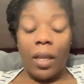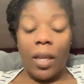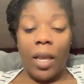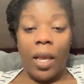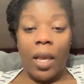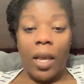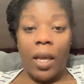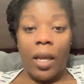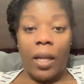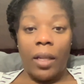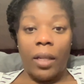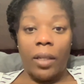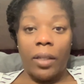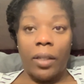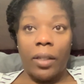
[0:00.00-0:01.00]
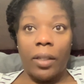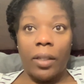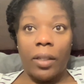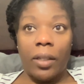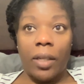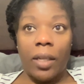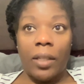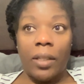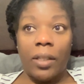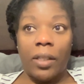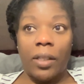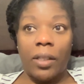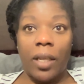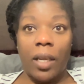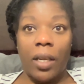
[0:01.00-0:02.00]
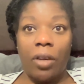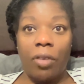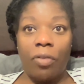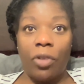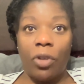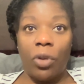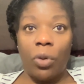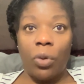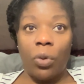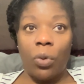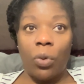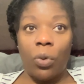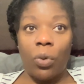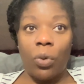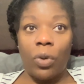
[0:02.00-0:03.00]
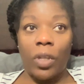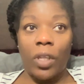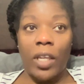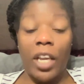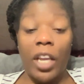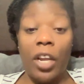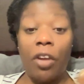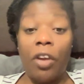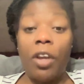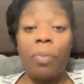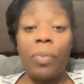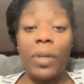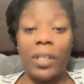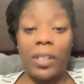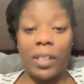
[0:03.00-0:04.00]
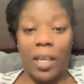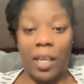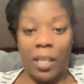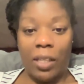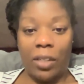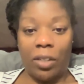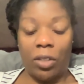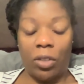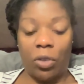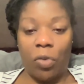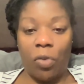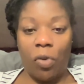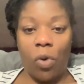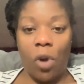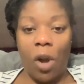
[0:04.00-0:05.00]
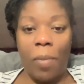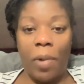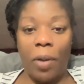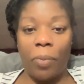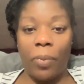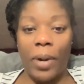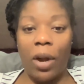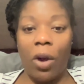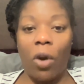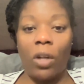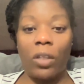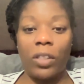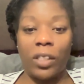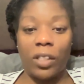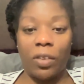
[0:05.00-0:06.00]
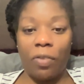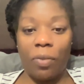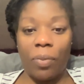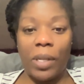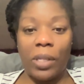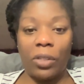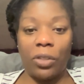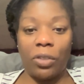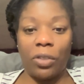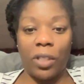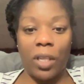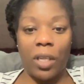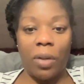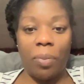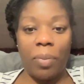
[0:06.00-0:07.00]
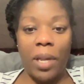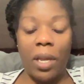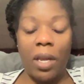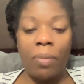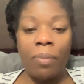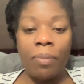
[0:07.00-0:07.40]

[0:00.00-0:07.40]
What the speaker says: And instead of you hearing me say this is overwhelming by all this information you're sending me